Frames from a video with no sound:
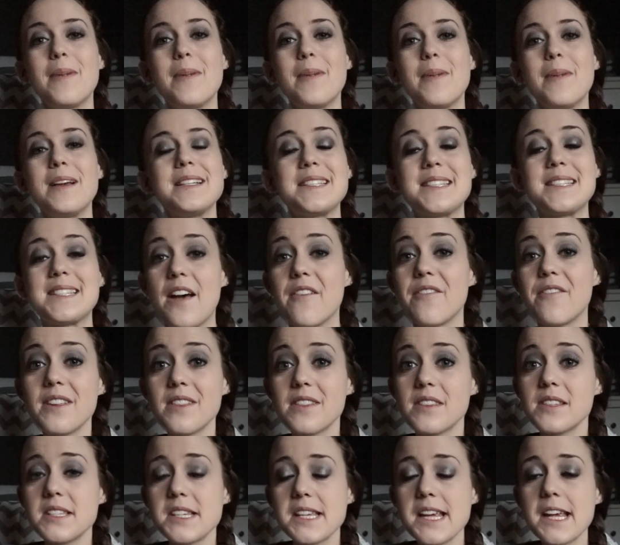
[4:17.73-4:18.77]
My
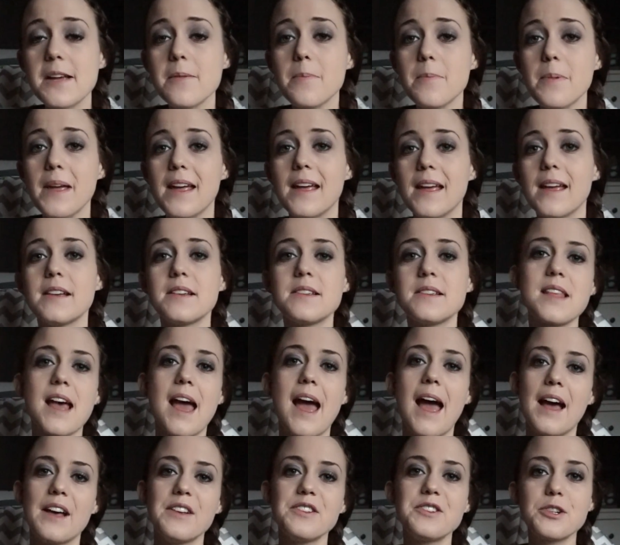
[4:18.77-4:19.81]
seventh tip is
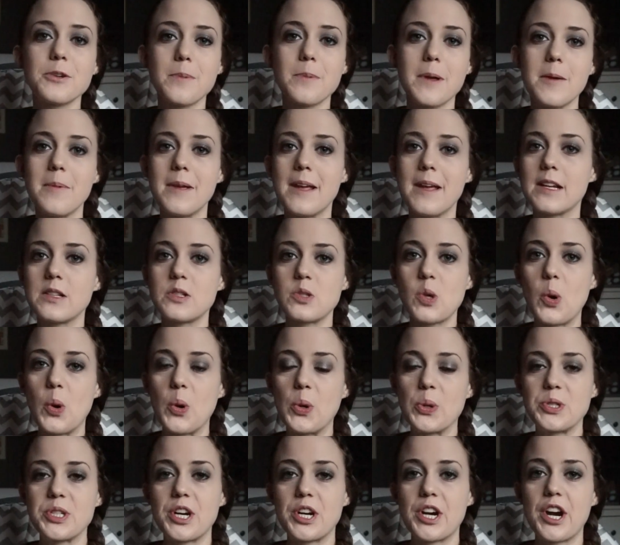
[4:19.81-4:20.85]
that as your baby gets
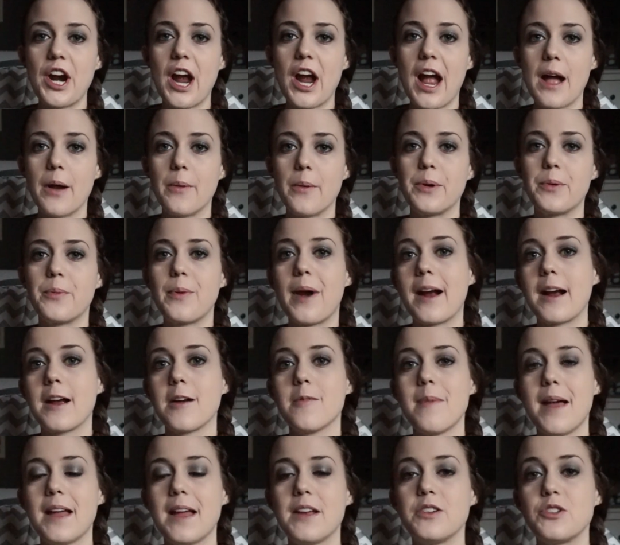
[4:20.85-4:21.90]
older, I would
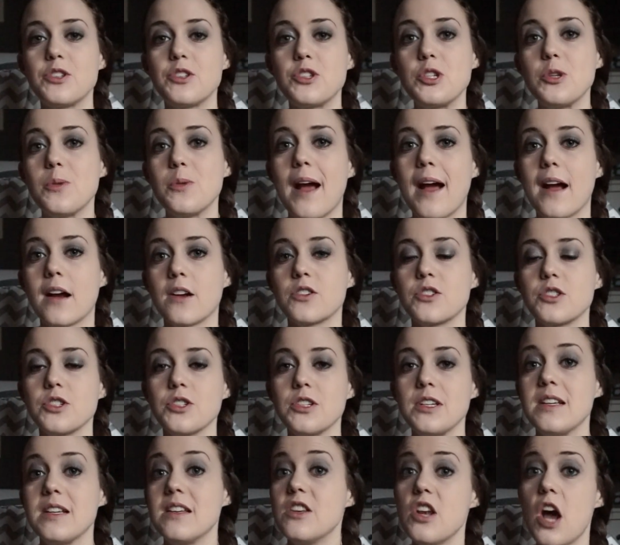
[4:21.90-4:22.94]
recommend to
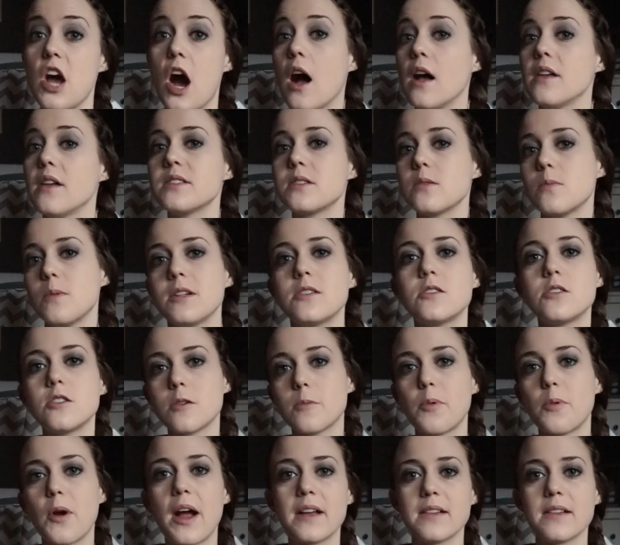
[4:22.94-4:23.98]
actually not switch your
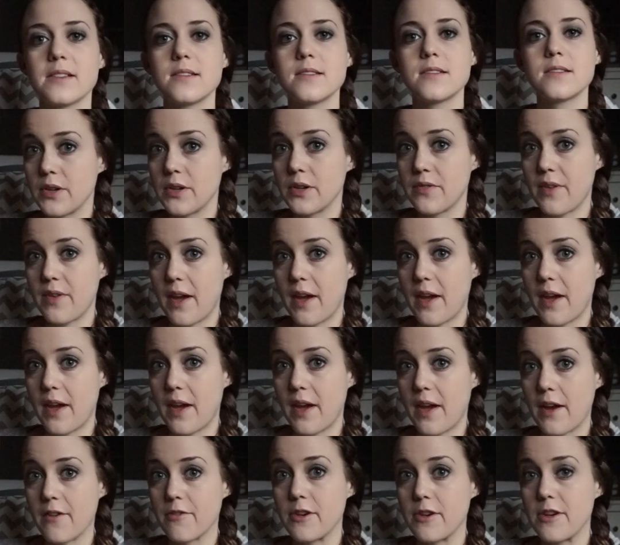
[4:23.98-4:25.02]
breasts in the middle
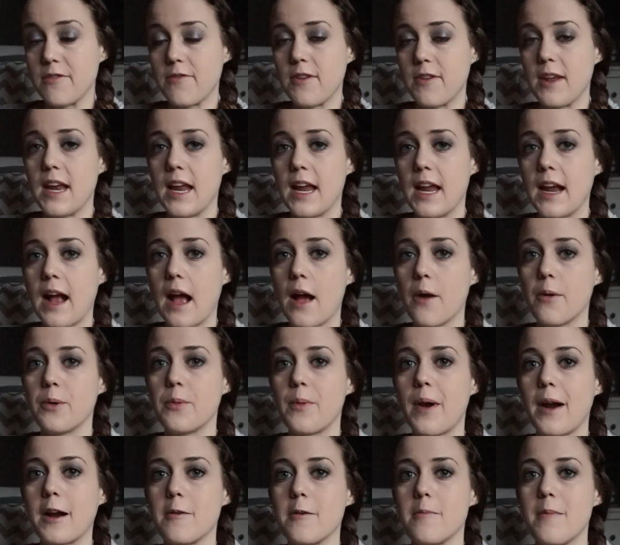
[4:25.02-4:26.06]
of every feeding. I would
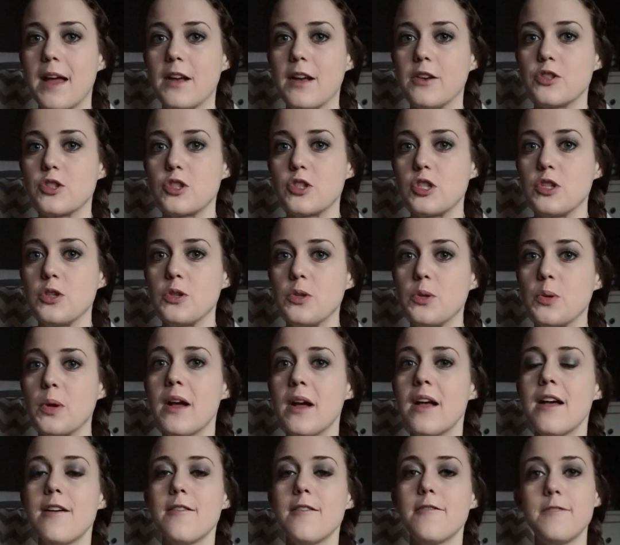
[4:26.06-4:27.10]
recommend to
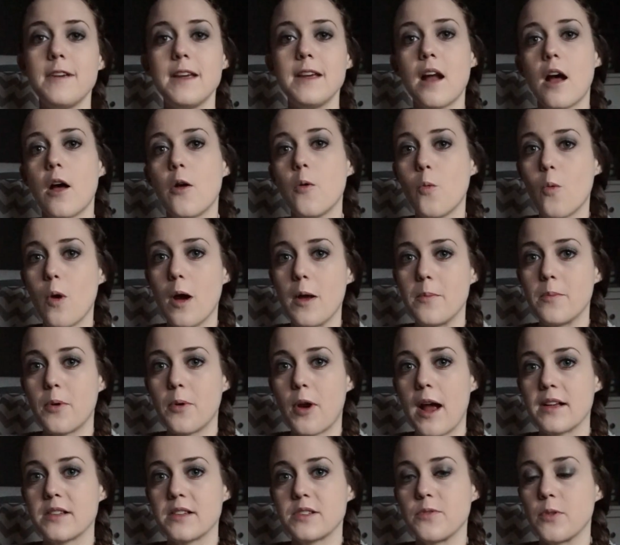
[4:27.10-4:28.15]
feed on one
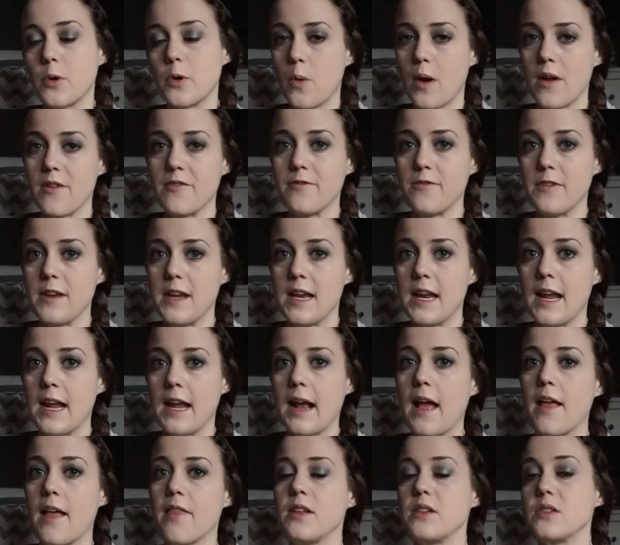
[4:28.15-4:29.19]
breast for one
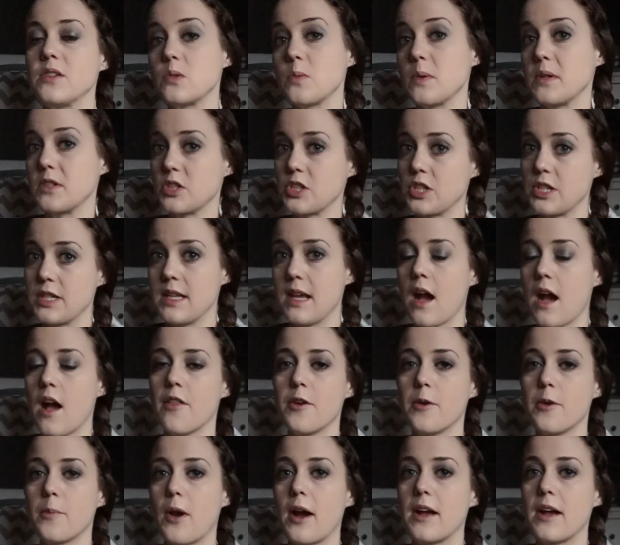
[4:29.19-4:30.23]
feeding and then switch to the
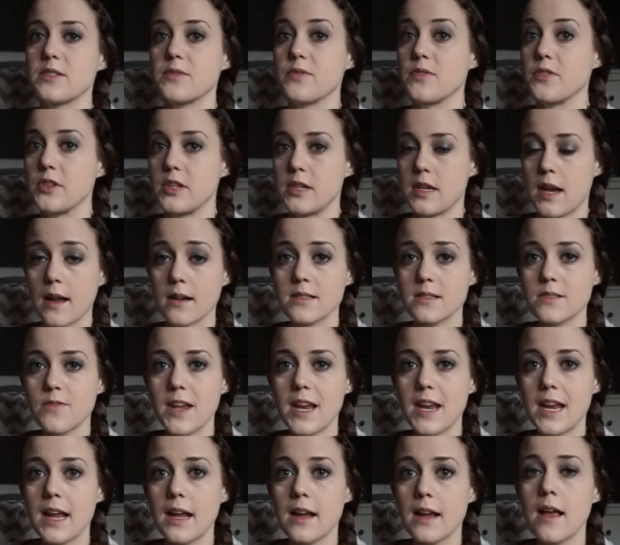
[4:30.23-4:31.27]
other breast for the next
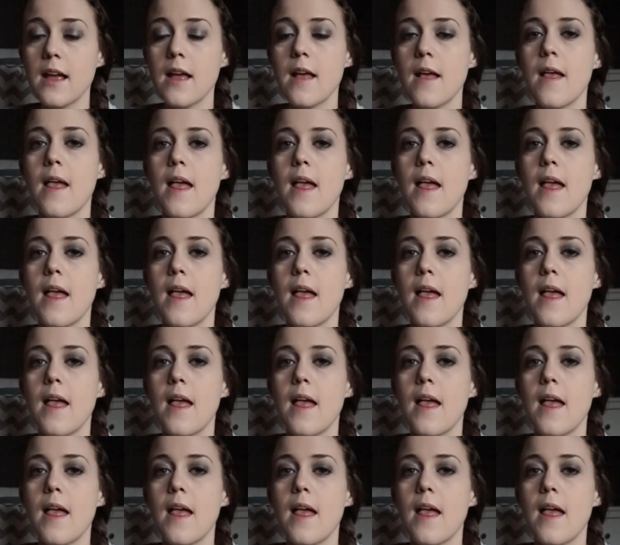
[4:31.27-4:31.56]
feeding.